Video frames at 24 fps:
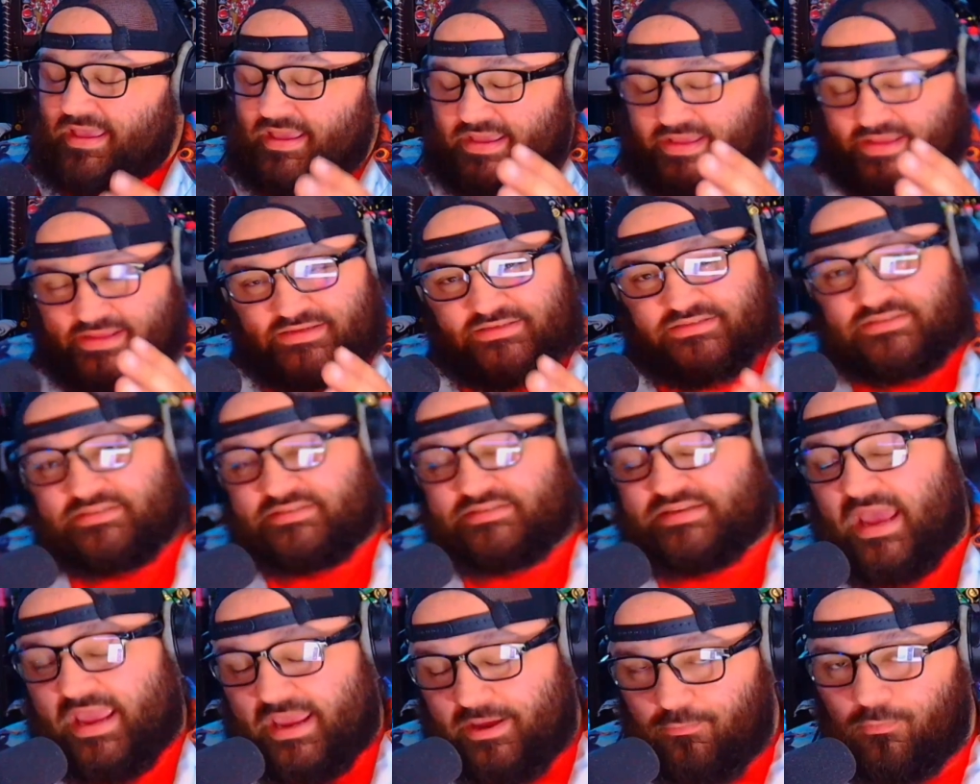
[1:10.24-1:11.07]
is
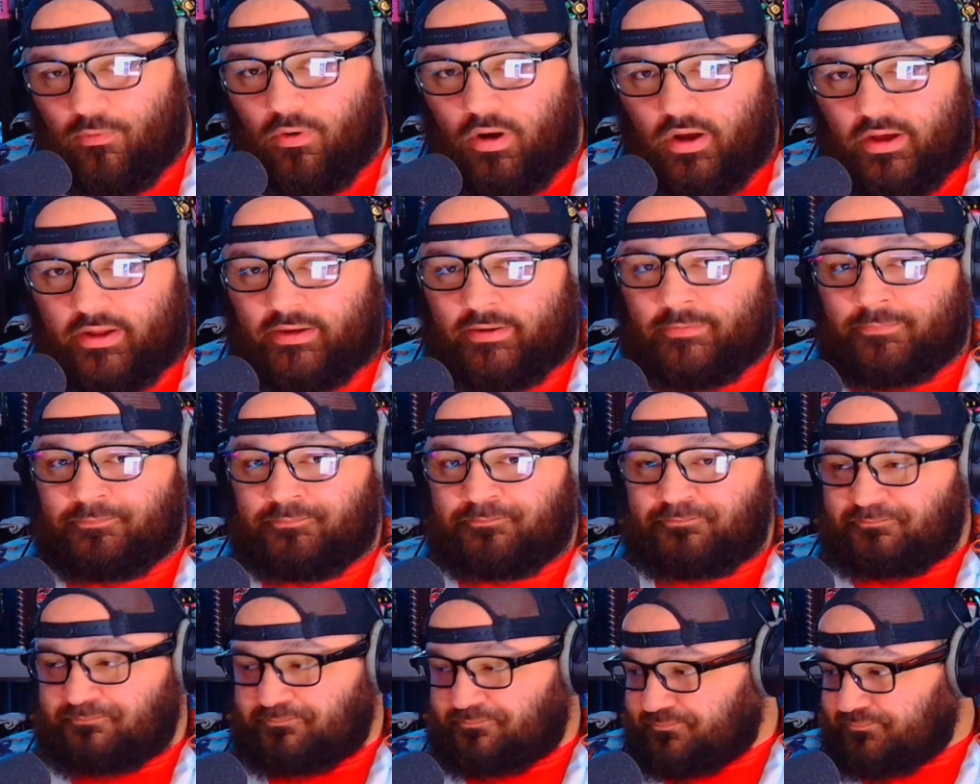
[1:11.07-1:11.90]
day one
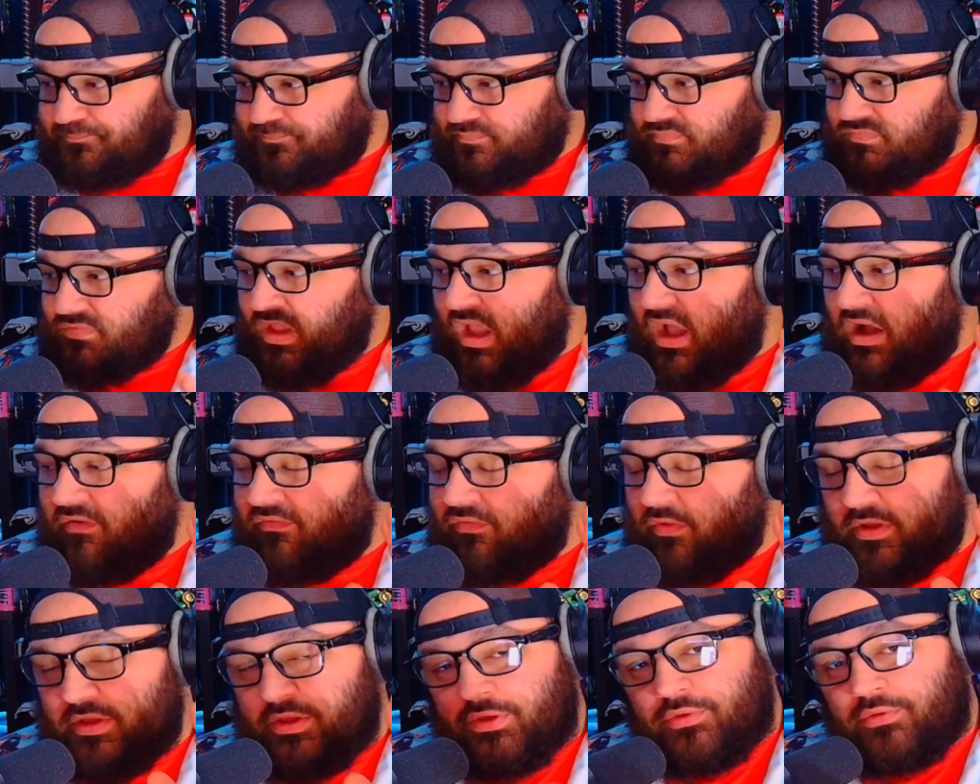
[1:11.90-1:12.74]
of
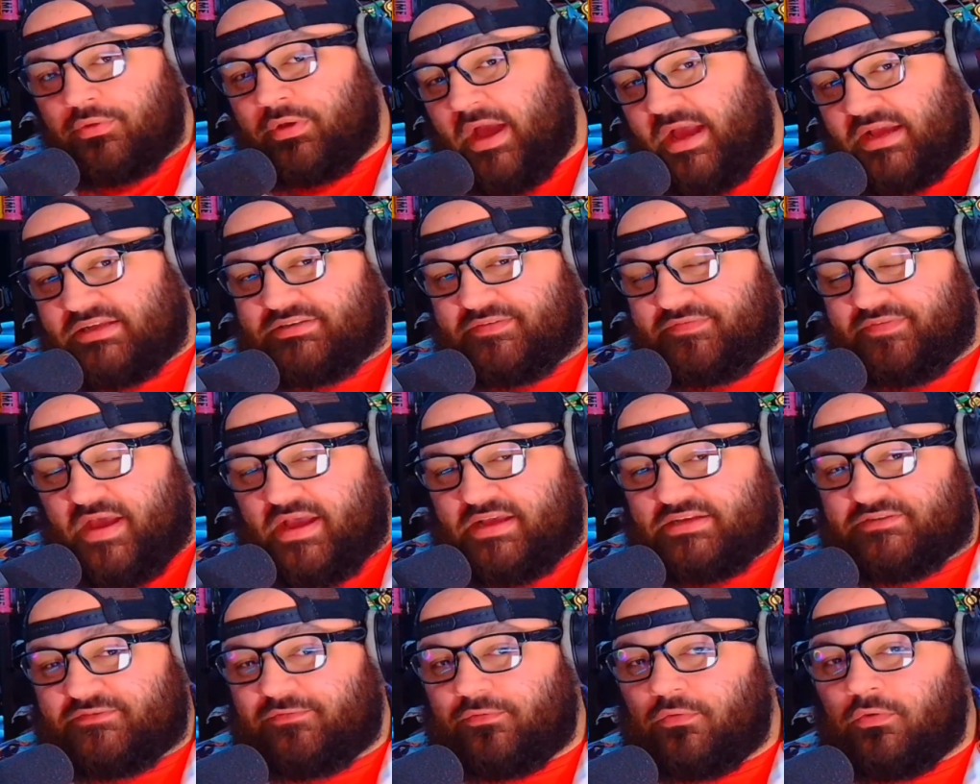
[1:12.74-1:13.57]
what you guys have
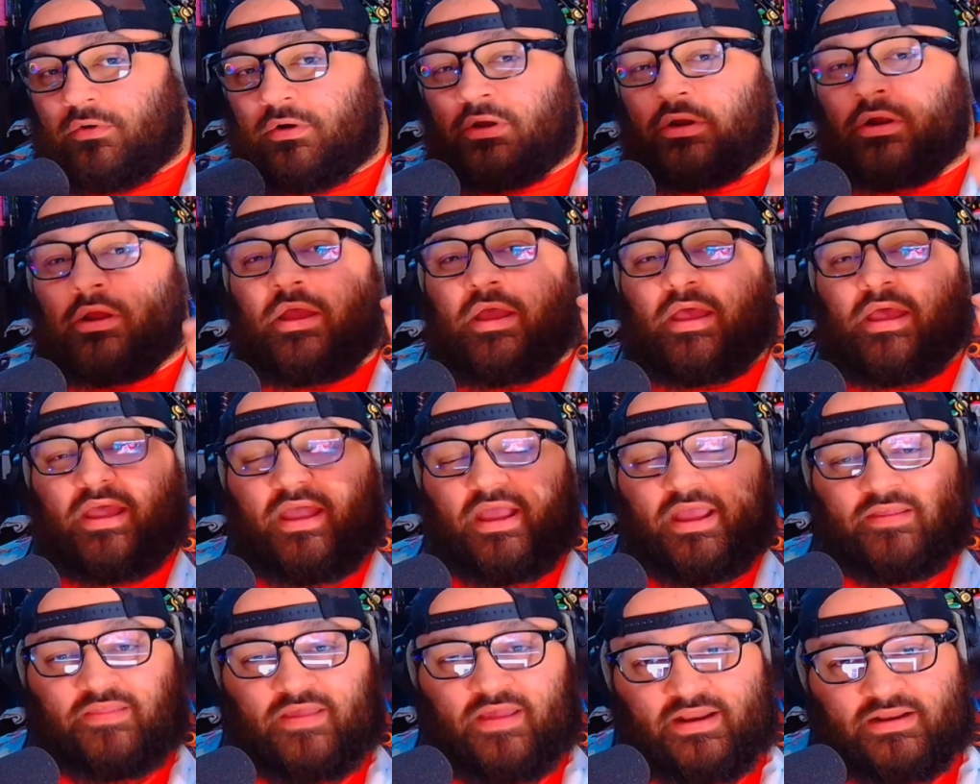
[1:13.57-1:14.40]
asked for,
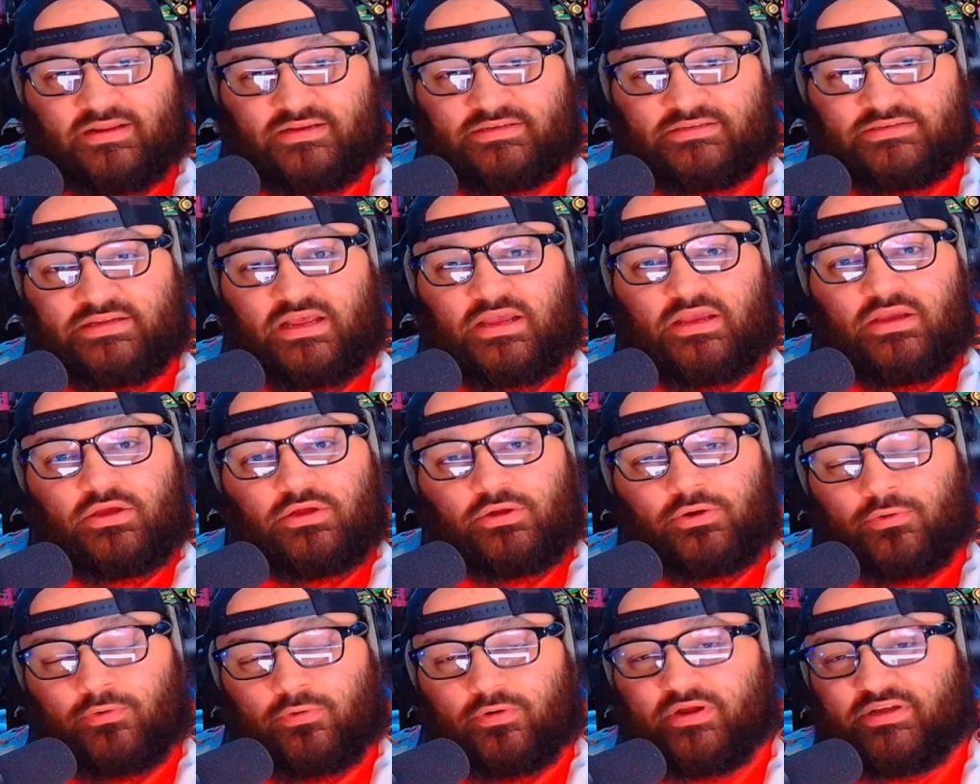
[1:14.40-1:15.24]
and that is
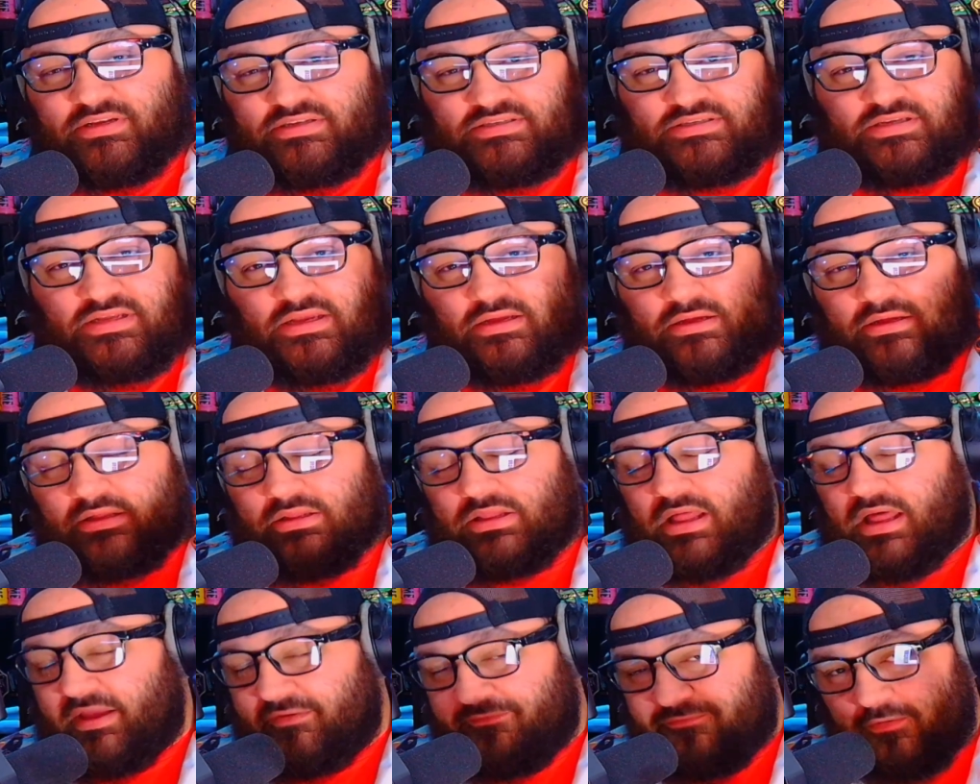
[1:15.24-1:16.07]
CHIS
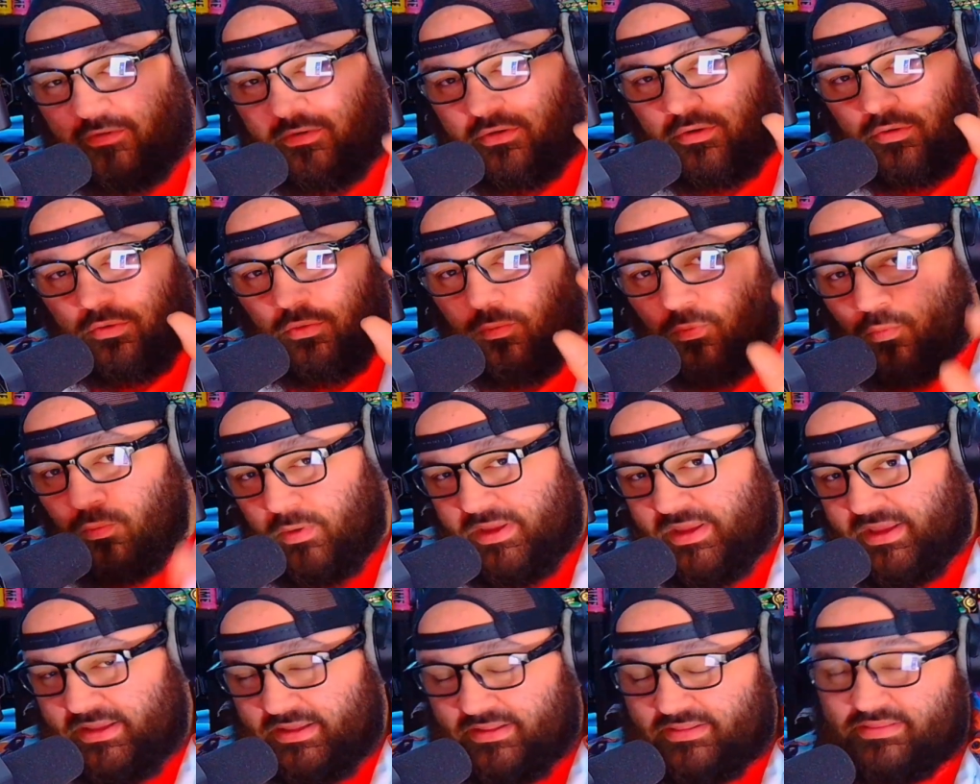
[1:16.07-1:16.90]
KLAFFORD
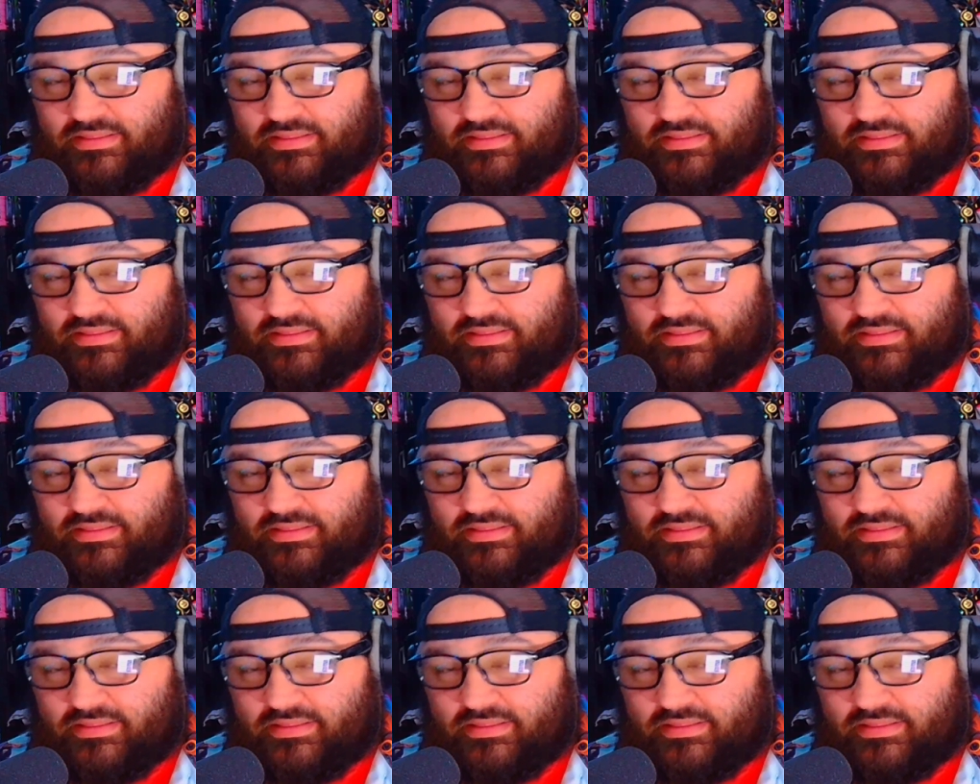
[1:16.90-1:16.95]
week.